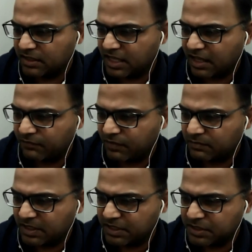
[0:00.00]
and they
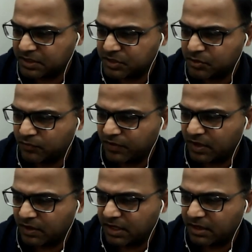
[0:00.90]
confirm that it is true
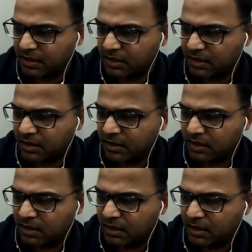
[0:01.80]
fenugreek
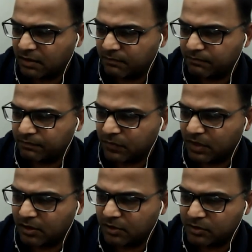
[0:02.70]

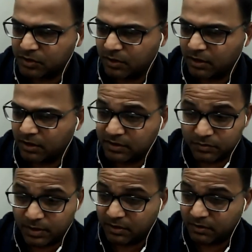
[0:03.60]
um, control sugar
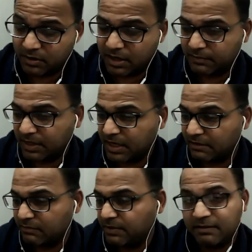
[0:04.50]
levels very good. I mean,
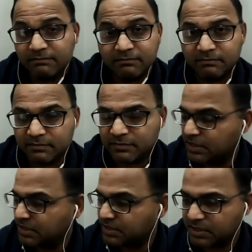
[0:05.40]
I will be
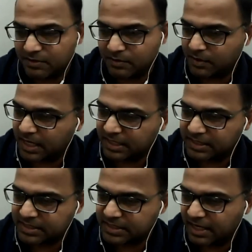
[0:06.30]
interested to look at
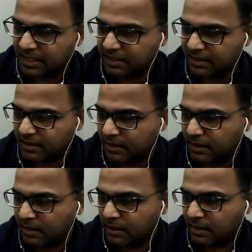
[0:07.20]
that study.
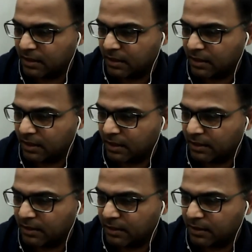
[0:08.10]

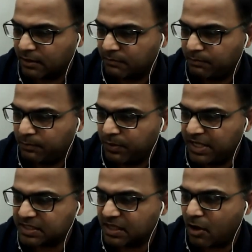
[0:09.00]
Uh,
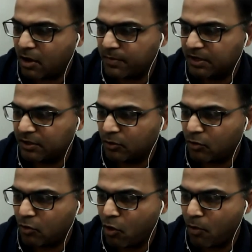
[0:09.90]
please comment on
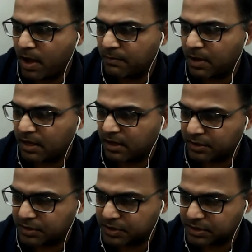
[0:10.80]
HOMA
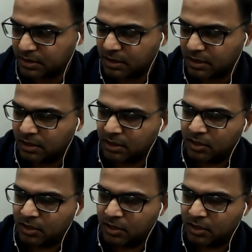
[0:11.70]
markers.